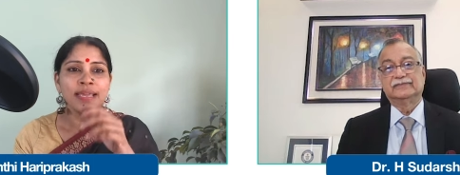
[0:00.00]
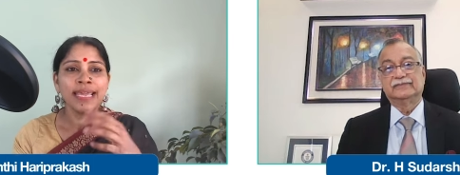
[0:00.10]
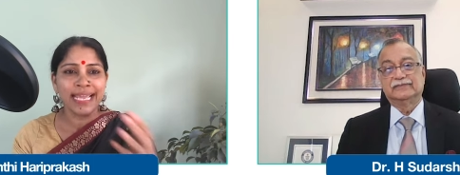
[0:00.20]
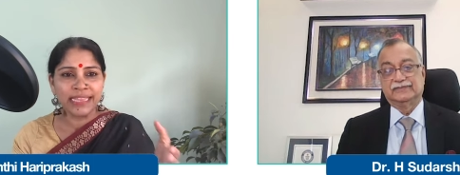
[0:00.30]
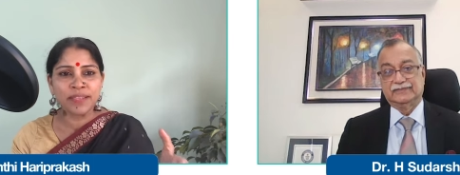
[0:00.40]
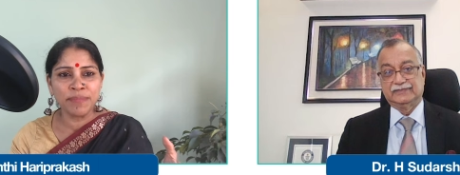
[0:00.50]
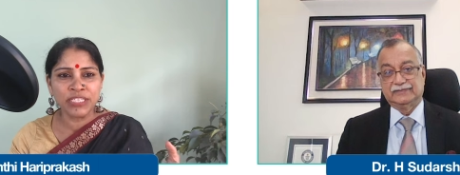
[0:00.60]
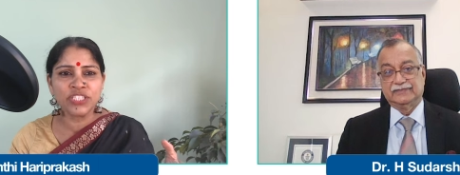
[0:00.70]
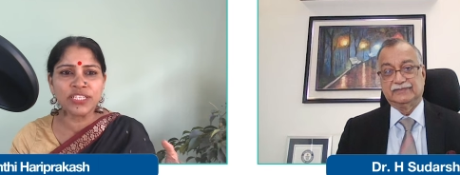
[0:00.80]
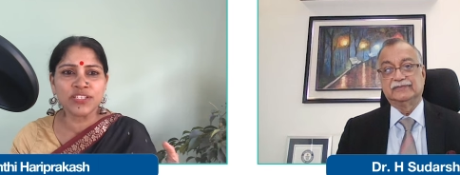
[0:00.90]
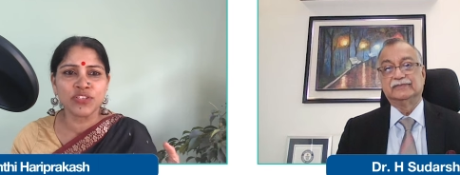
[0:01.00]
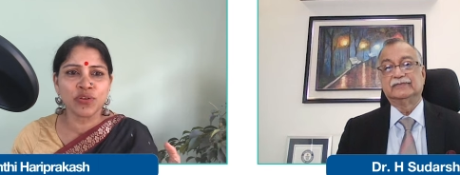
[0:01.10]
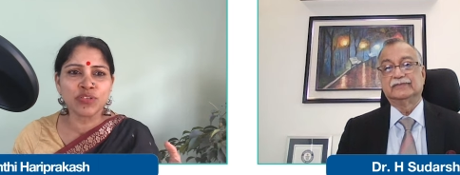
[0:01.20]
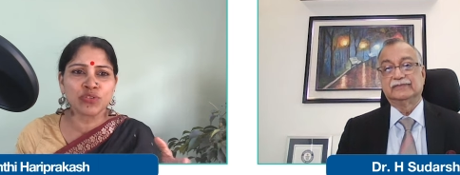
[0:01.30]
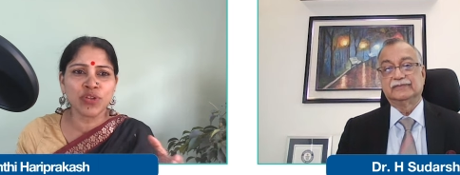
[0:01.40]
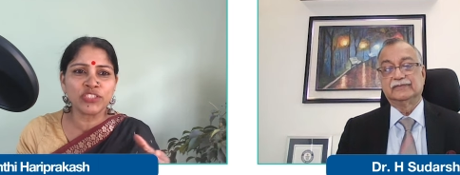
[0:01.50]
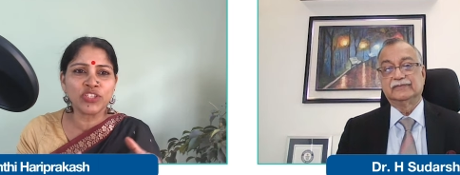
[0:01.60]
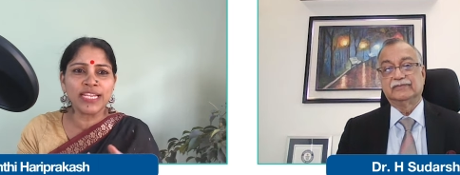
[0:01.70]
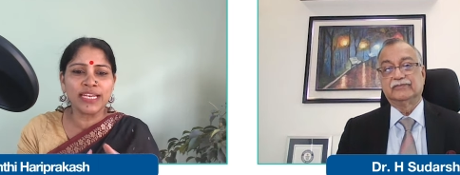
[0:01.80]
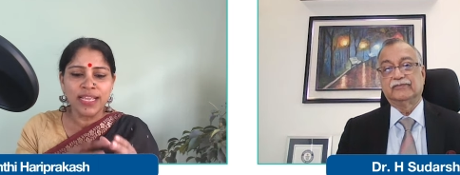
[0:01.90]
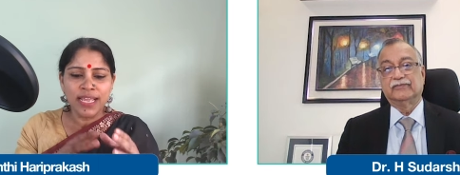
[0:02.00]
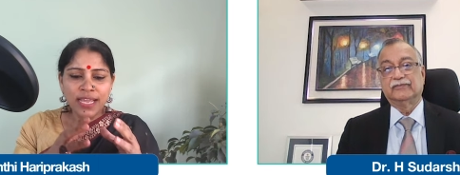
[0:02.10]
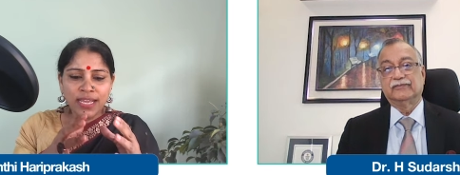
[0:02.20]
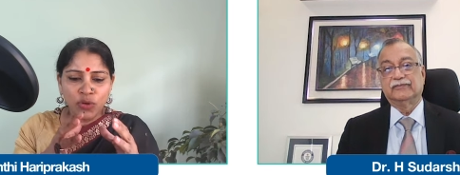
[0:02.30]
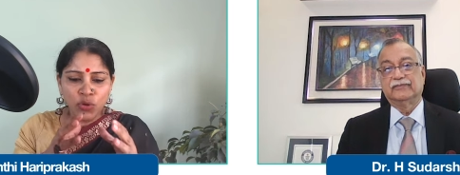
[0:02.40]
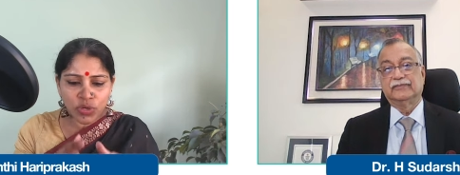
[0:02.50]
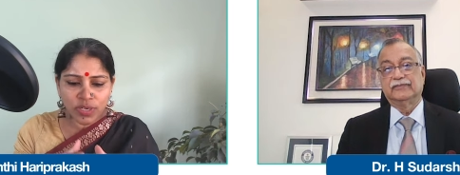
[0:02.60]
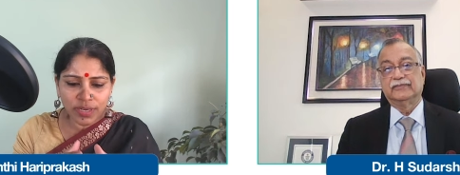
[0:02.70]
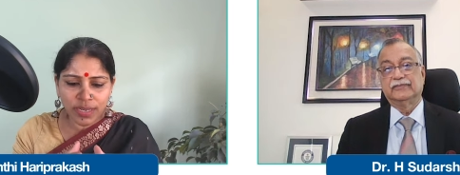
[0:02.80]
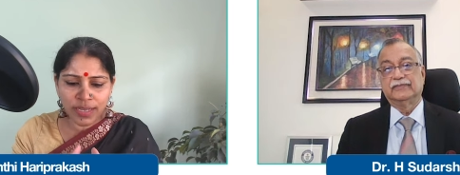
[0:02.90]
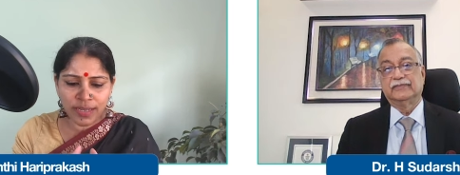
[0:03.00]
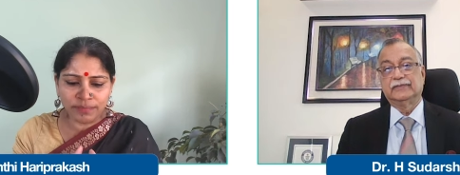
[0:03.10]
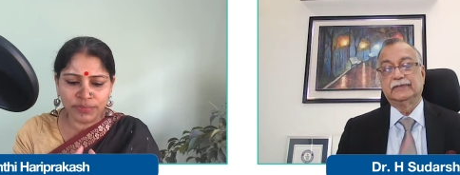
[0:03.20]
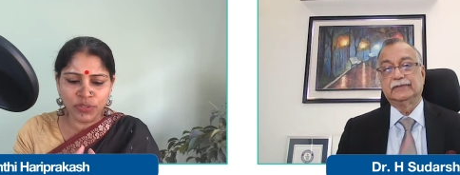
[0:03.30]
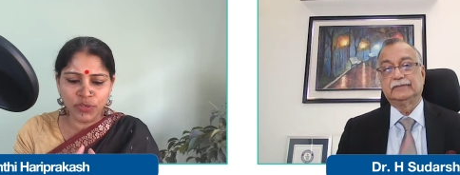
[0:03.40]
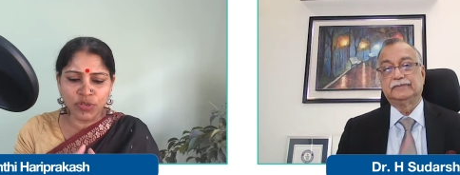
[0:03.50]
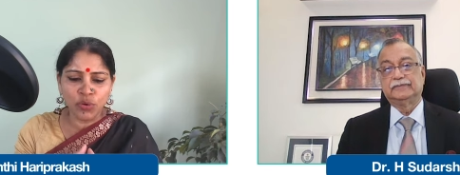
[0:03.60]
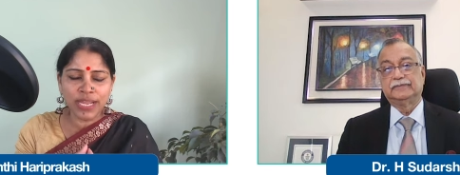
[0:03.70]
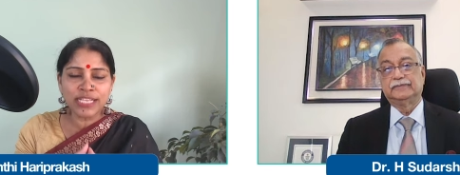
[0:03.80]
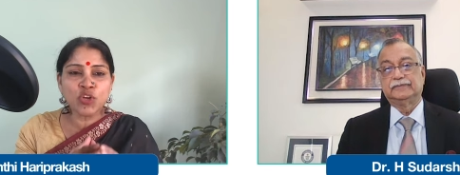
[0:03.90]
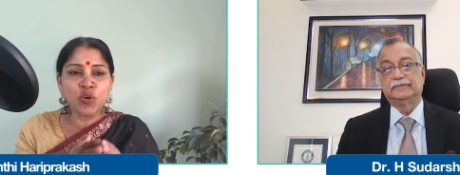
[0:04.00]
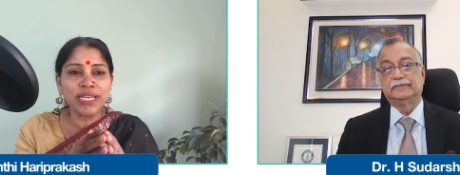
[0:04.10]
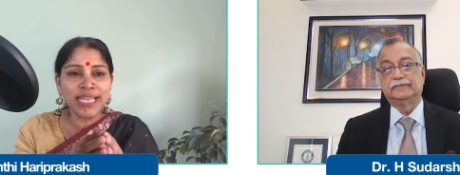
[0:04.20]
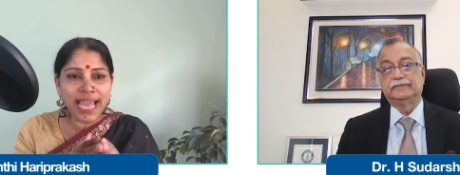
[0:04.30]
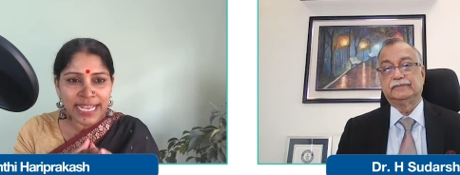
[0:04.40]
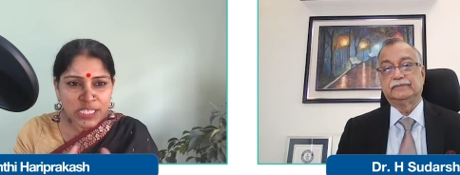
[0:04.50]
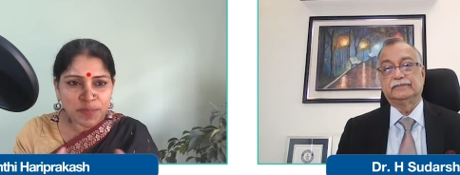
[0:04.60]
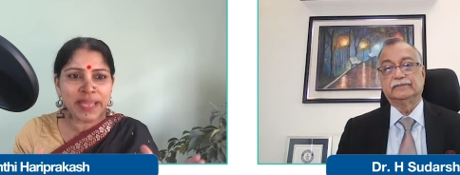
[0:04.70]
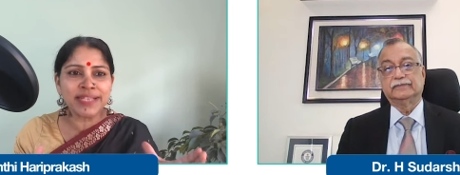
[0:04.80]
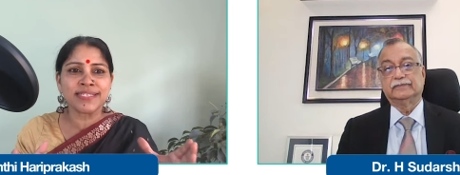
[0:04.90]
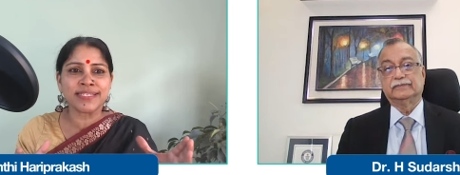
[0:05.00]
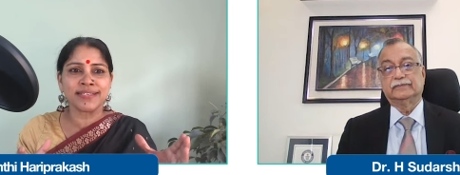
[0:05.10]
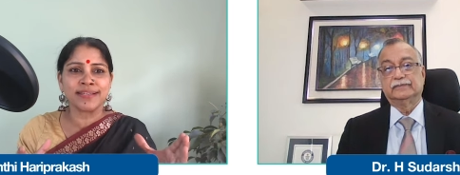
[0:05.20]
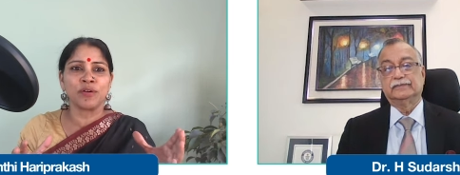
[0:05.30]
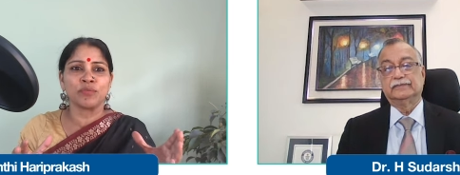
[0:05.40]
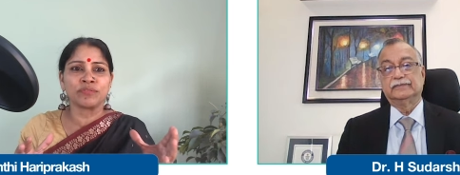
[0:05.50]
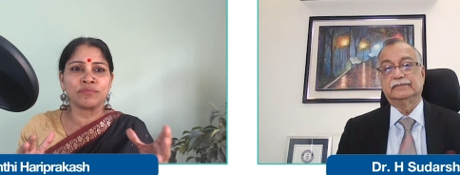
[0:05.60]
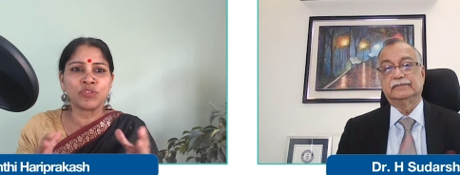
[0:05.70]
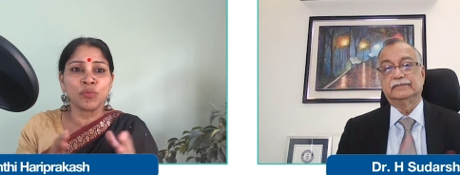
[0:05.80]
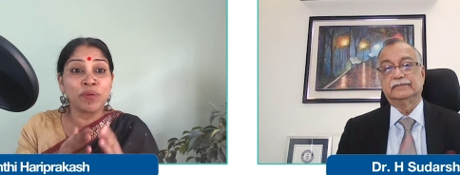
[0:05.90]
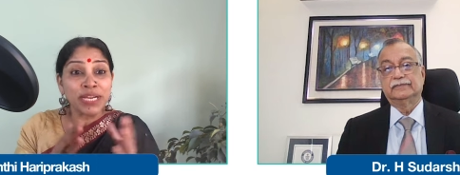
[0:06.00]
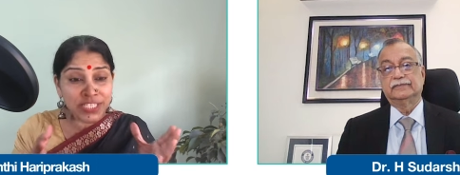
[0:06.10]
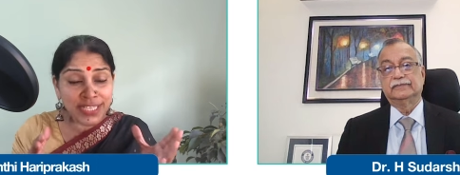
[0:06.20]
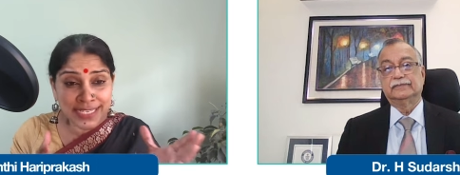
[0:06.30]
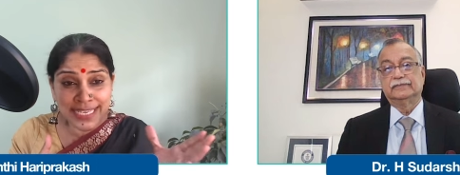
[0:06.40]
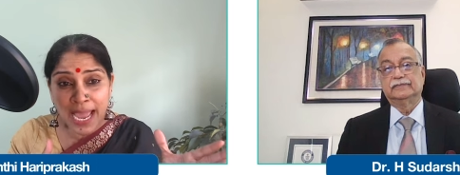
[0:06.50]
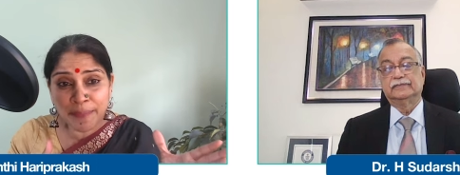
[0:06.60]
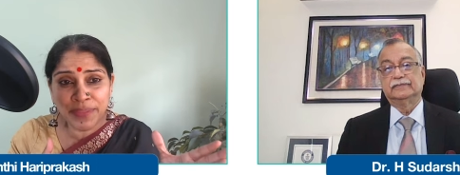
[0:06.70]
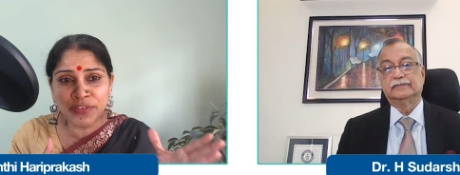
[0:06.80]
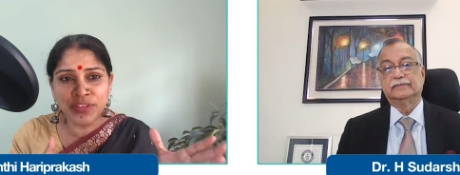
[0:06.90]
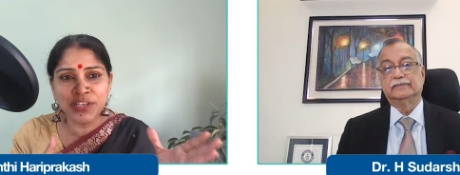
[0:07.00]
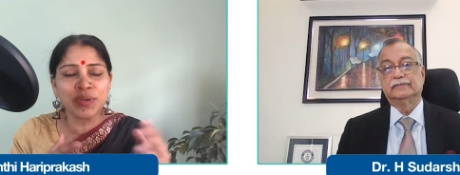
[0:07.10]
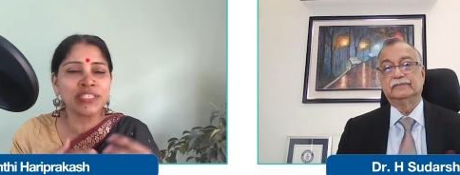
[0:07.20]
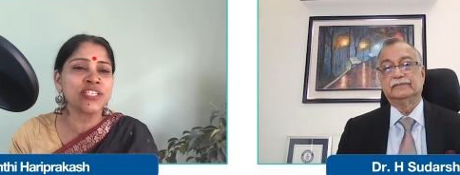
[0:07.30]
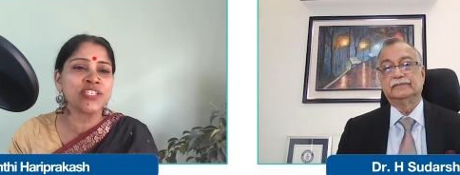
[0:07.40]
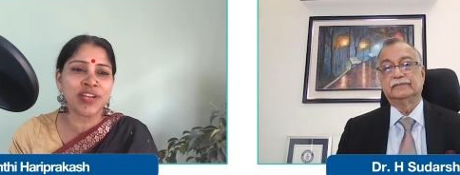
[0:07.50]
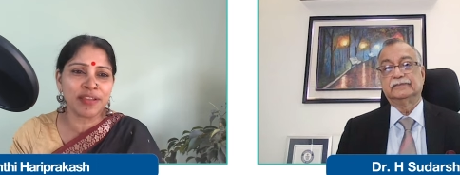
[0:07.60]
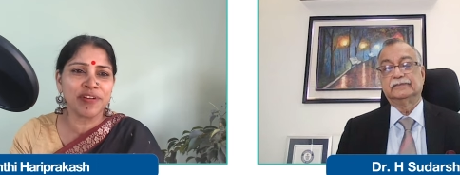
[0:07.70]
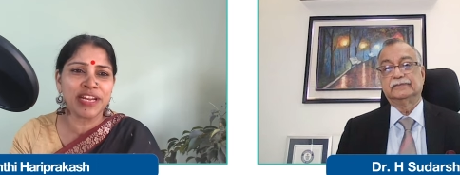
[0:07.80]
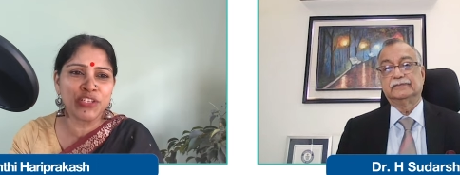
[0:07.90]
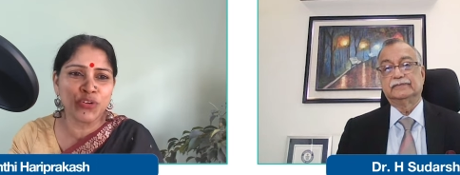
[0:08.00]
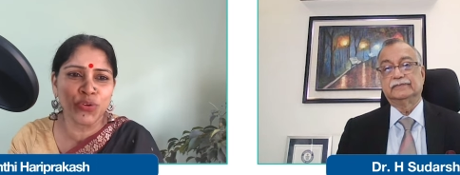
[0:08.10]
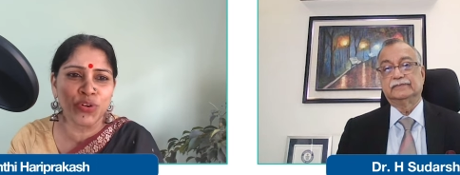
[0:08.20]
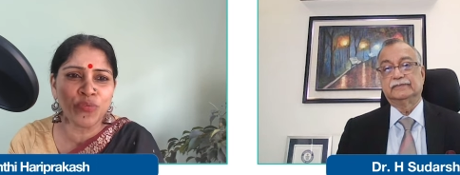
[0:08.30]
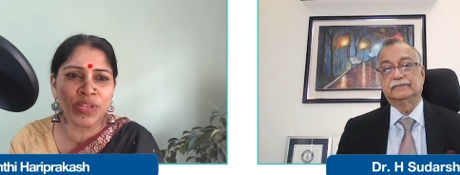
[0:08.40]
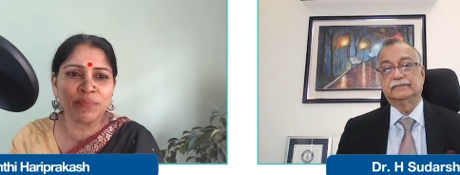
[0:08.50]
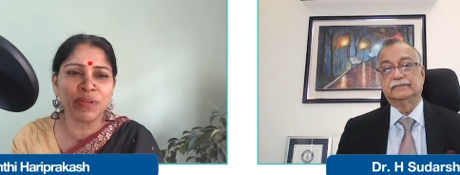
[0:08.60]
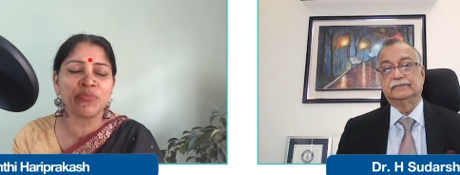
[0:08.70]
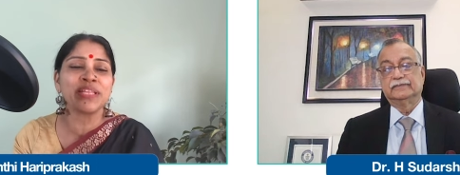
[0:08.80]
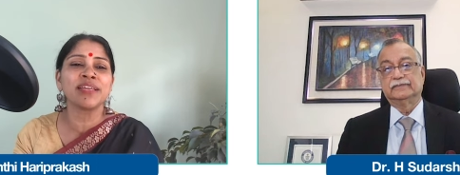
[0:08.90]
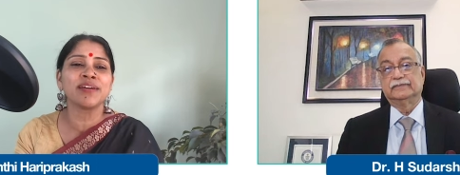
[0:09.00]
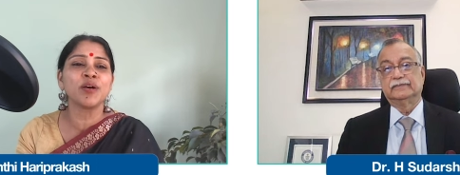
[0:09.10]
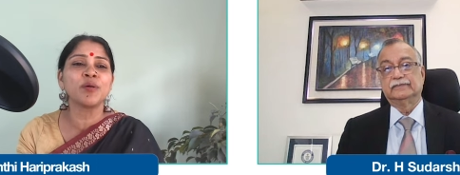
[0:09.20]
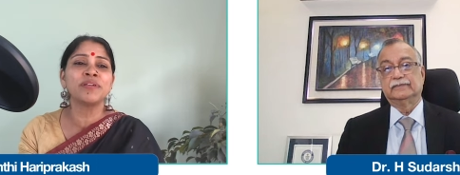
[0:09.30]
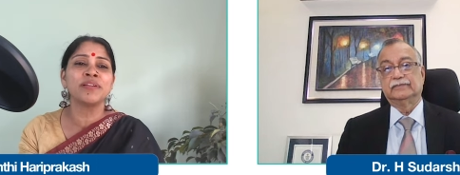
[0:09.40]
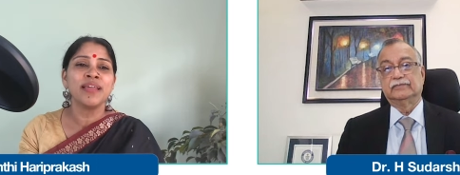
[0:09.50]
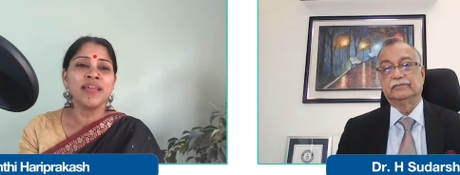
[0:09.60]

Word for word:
Speaker 1: health mission. So, so to actually look, uh, you know, look at so many aspects uh, to bridge this gap that, that you were just referring to, you know, with, between the urban